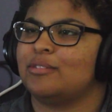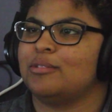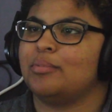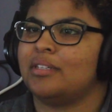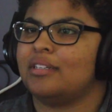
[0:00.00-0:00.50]
You
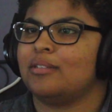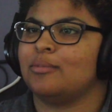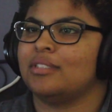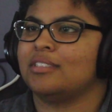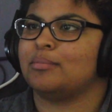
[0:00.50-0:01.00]
just put it
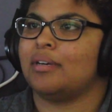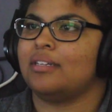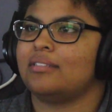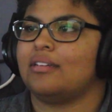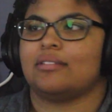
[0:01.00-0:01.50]
on one
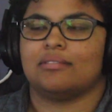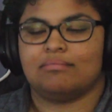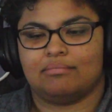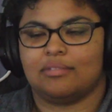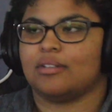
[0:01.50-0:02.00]
spot?
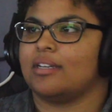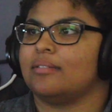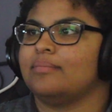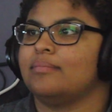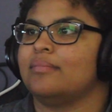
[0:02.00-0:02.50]
Okay.